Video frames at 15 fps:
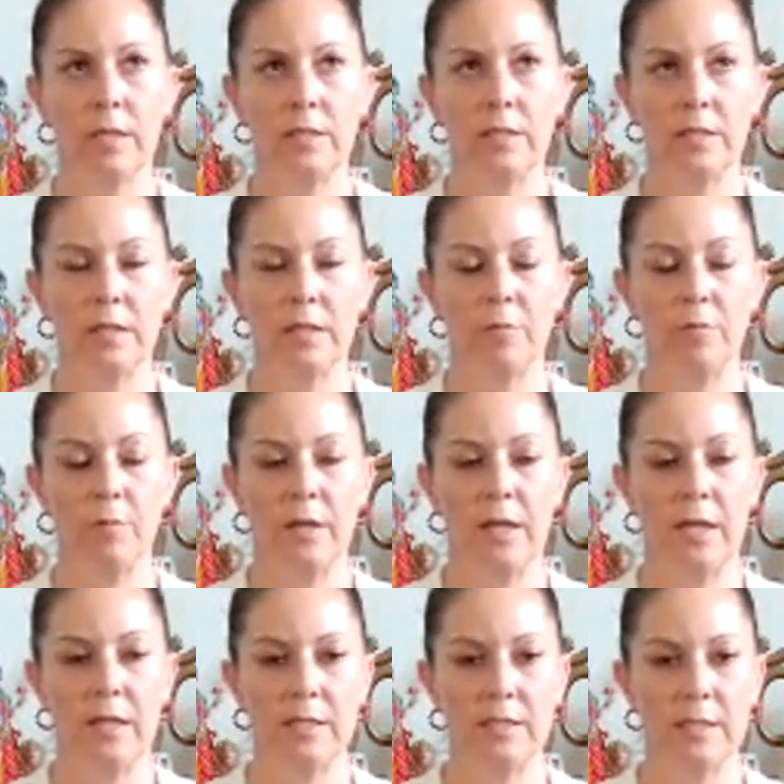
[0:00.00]
Placing the
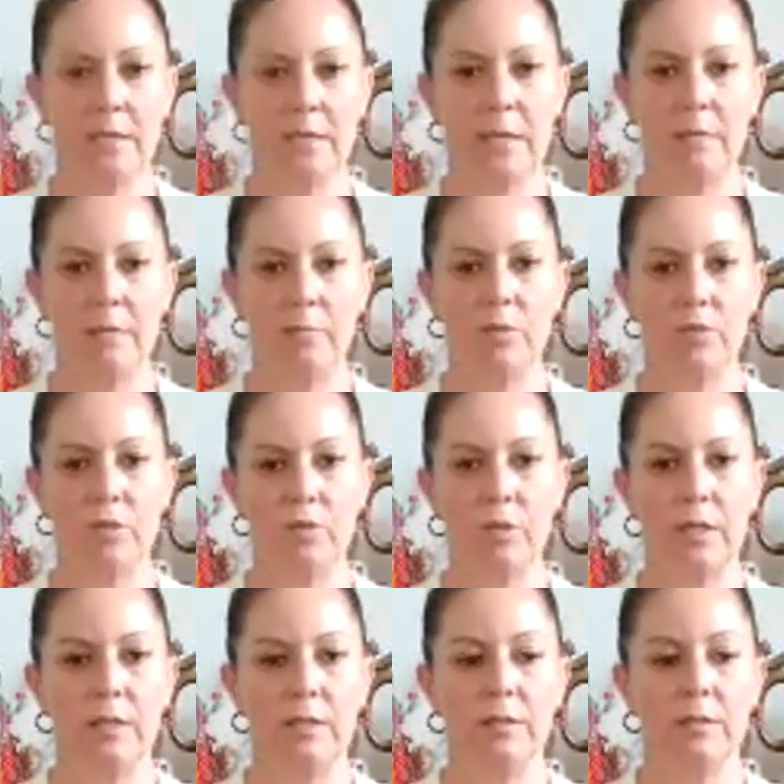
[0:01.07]
awareness in the hip
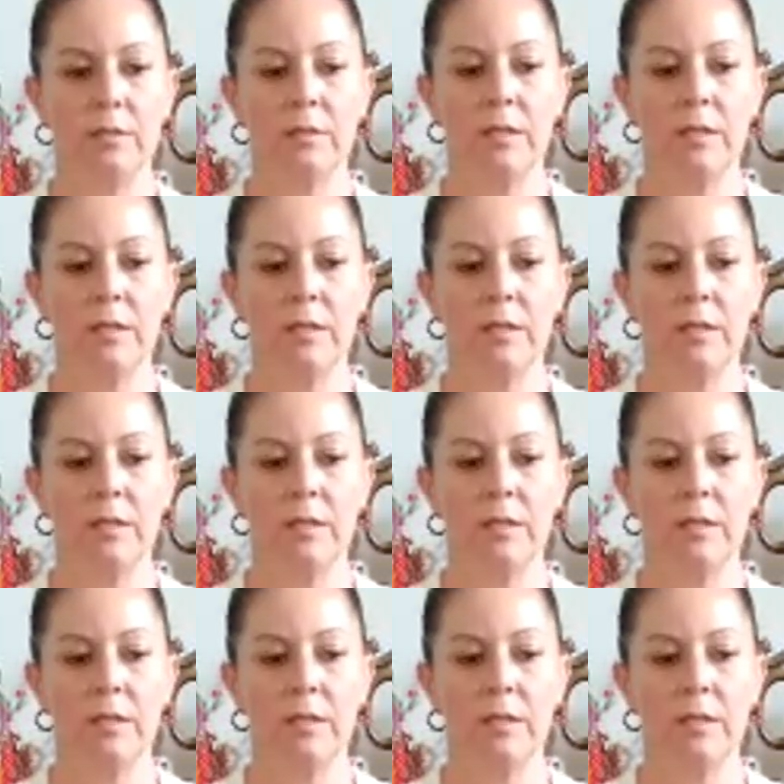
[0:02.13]
joint.